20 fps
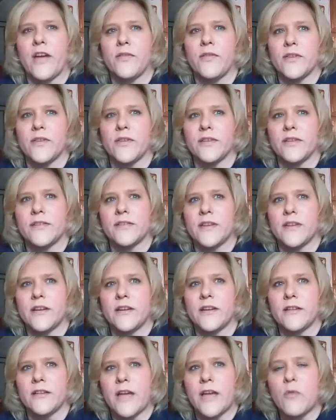that
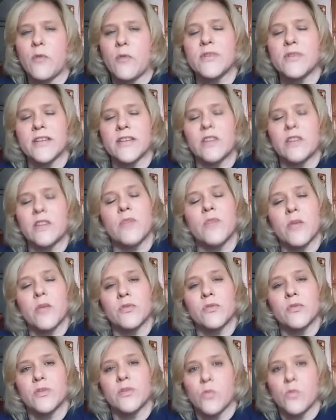I wasn't going to be
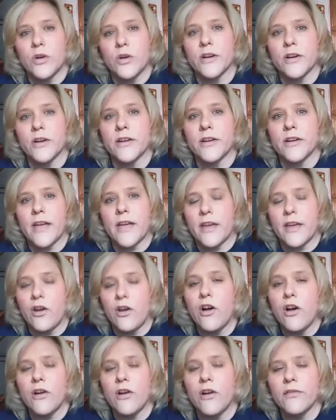able to work at
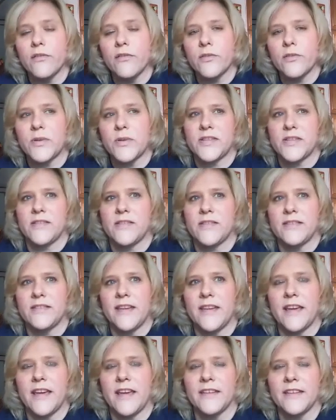all the rest of the
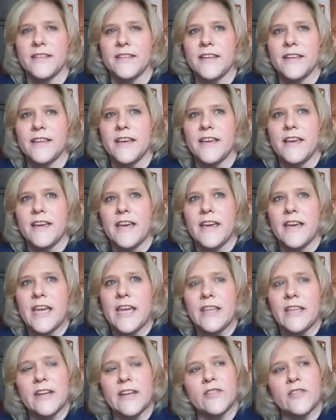day.
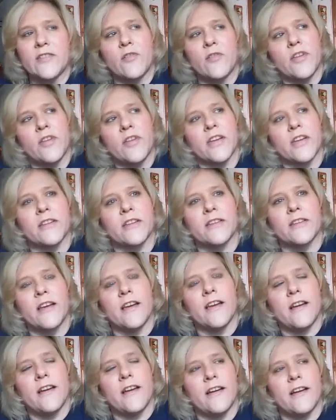And then I started thinking,
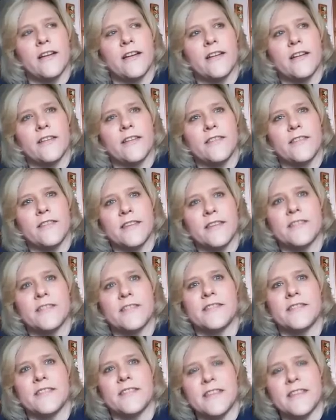
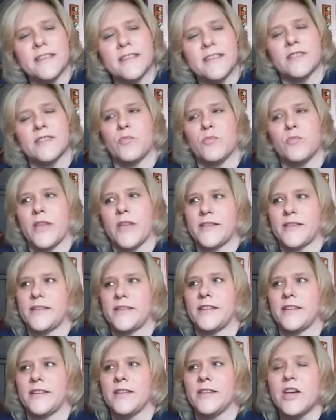this is a
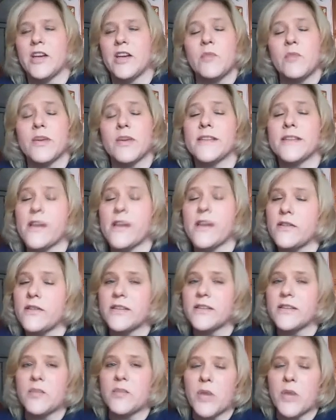blessing, because I
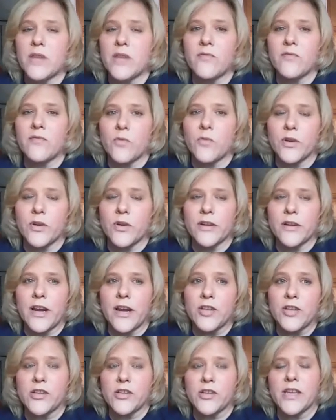also get paid for it.
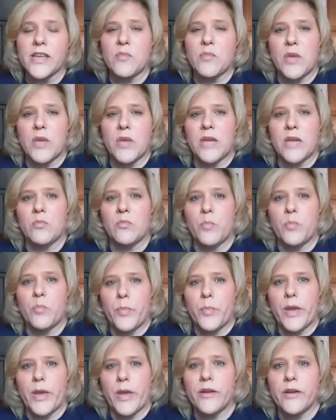I actually get paid
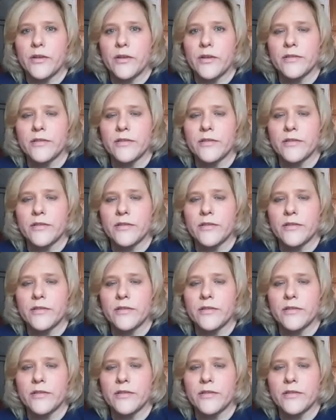better